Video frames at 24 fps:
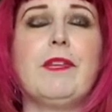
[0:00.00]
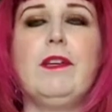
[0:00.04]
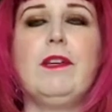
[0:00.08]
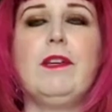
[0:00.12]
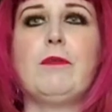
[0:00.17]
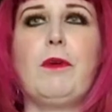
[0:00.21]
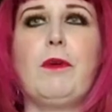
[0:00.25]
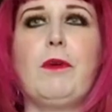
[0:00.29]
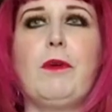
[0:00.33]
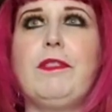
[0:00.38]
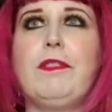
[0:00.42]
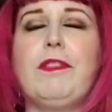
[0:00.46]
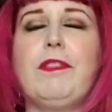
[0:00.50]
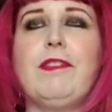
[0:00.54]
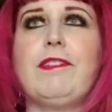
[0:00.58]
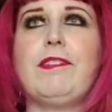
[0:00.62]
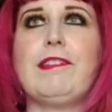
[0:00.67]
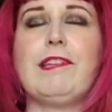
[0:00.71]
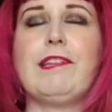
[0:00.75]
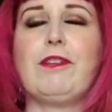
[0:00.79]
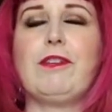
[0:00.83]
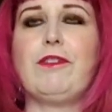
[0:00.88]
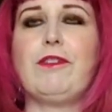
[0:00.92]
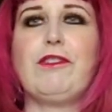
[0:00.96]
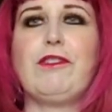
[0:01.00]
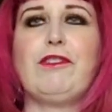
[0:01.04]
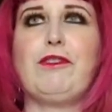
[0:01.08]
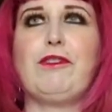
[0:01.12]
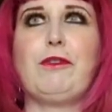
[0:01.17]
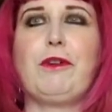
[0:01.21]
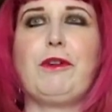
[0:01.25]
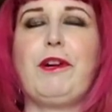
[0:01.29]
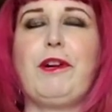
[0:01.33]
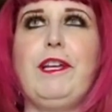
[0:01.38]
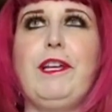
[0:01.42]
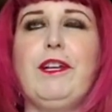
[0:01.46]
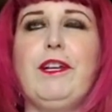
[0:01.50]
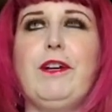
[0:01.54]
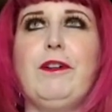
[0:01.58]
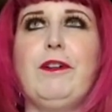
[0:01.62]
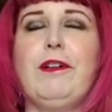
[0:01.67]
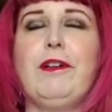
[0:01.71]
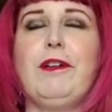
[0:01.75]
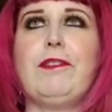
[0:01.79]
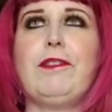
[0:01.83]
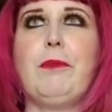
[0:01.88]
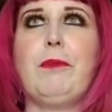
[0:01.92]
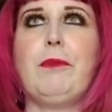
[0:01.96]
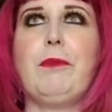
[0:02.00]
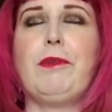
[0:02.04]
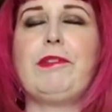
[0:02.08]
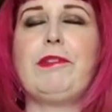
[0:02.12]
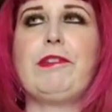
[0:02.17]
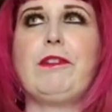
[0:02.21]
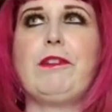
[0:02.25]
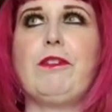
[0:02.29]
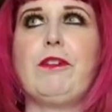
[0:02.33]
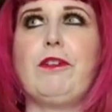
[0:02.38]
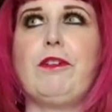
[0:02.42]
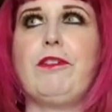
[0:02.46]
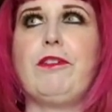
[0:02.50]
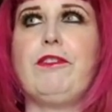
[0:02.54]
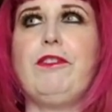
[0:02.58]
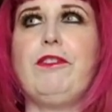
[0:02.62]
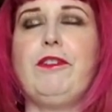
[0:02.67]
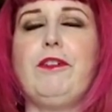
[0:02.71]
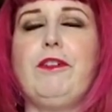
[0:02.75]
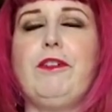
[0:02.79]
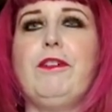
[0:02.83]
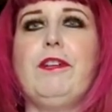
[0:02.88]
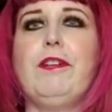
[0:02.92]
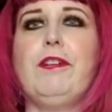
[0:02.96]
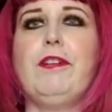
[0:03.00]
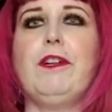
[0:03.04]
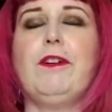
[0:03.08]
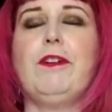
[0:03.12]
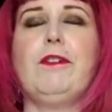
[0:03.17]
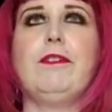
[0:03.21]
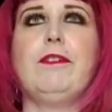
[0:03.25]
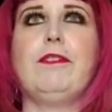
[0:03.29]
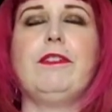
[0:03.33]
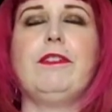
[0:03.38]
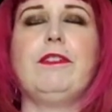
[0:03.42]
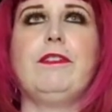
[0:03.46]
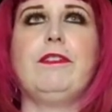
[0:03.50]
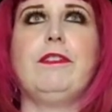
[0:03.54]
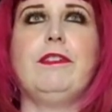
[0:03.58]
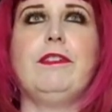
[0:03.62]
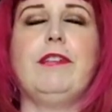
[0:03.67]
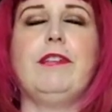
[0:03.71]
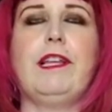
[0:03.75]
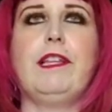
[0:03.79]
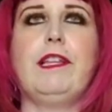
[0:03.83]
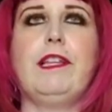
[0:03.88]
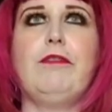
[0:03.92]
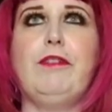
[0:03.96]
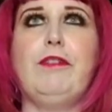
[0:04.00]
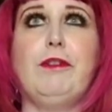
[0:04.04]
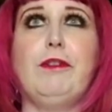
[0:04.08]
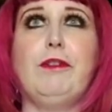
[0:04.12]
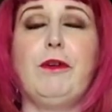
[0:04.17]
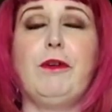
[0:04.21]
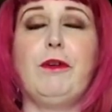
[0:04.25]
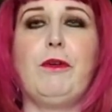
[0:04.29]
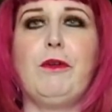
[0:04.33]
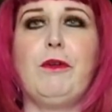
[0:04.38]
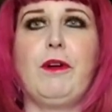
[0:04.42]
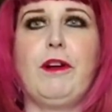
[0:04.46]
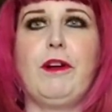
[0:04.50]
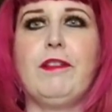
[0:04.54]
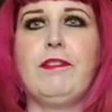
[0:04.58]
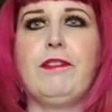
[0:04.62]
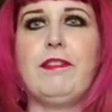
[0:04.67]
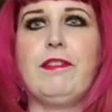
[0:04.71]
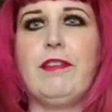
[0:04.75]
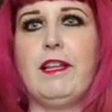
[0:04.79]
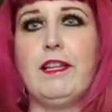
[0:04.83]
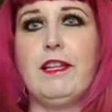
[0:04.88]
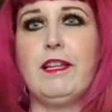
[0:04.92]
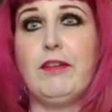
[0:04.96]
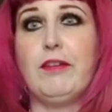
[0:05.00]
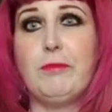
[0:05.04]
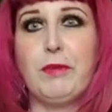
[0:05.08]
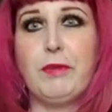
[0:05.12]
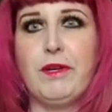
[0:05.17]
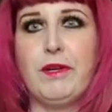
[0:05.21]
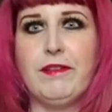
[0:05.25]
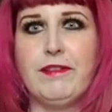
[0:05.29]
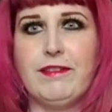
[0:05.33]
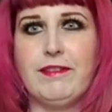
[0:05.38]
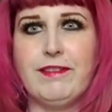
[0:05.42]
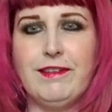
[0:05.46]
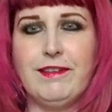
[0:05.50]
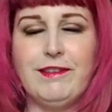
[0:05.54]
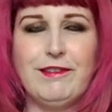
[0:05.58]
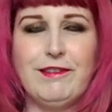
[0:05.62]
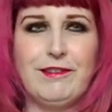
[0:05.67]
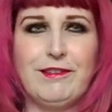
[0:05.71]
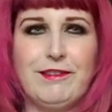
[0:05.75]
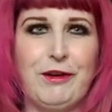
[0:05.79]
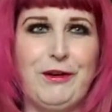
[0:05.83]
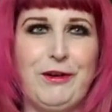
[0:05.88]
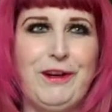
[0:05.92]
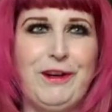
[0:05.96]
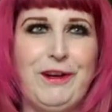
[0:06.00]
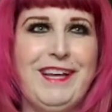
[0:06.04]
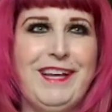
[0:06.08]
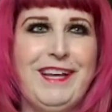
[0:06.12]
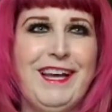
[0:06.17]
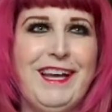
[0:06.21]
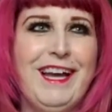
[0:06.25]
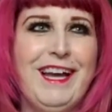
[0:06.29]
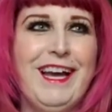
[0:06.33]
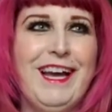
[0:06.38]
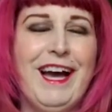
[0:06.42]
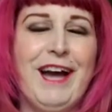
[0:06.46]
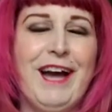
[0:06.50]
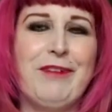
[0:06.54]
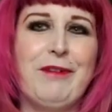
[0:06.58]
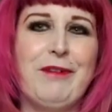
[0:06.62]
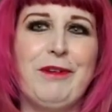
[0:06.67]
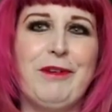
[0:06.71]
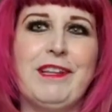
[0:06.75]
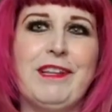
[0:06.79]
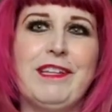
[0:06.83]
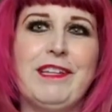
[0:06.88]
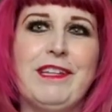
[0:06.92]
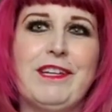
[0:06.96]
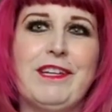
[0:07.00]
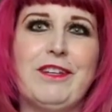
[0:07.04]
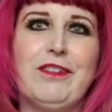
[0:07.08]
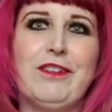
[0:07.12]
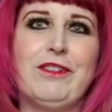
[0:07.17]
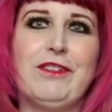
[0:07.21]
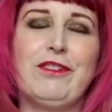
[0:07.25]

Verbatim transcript: wrote this little story, as most little girls do, they love unicorns, they love princesses. So I wrote a little